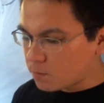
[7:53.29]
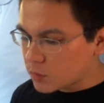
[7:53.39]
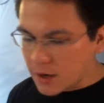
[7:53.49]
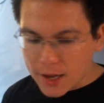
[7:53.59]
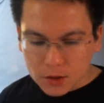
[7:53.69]

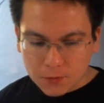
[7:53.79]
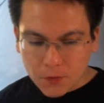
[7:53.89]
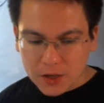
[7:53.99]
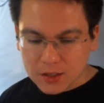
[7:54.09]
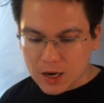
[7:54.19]
The next
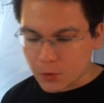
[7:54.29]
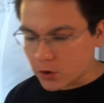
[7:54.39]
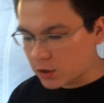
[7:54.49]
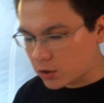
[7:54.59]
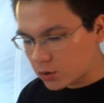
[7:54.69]
phase that I'm
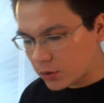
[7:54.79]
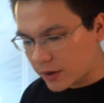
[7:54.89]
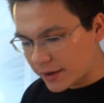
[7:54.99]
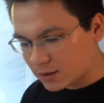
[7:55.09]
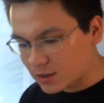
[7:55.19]
going to do
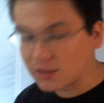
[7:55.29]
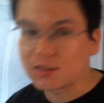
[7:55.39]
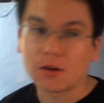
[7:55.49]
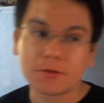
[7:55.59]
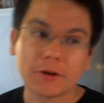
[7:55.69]
is the
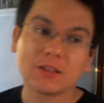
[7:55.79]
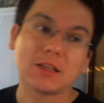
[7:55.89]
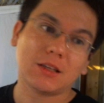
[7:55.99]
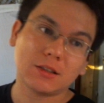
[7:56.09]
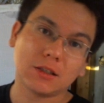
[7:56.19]
assault phase,
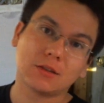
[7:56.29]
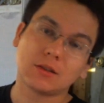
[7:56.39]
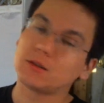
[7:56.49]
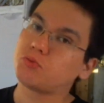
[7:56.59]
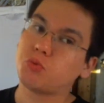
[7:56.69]
and this is